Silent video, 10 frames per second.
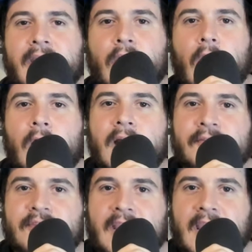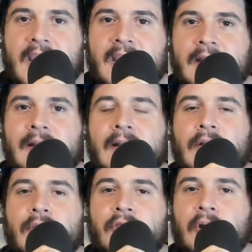RFK
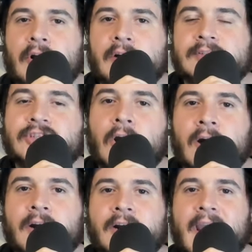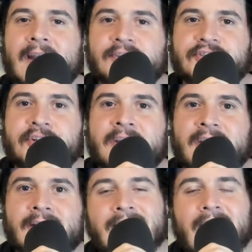third charter
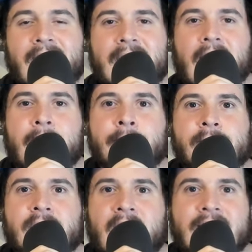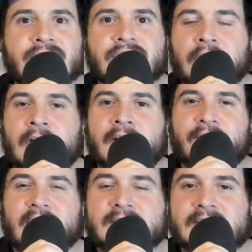entry, and I'm not sure if
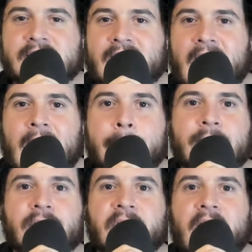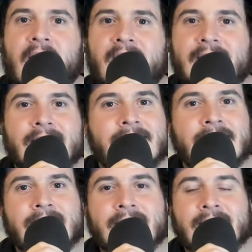this is going to happen or not.
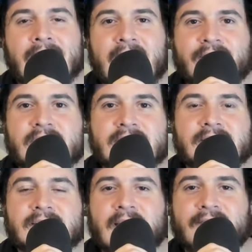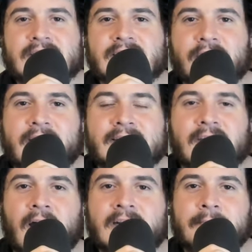If it's still getting
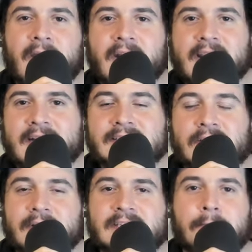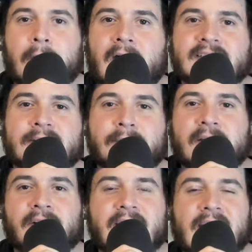talked about, I guess there is a
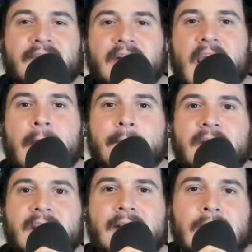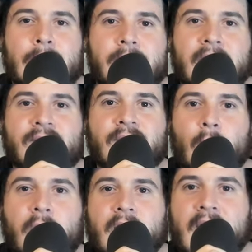possibility of it happening. But from
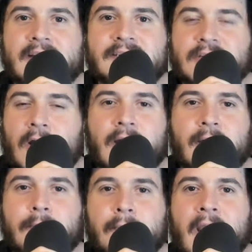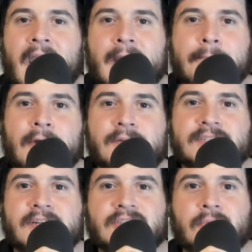what I saw Brad post
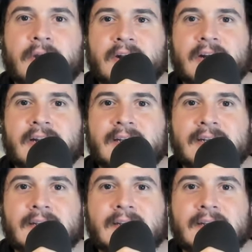on Twitter and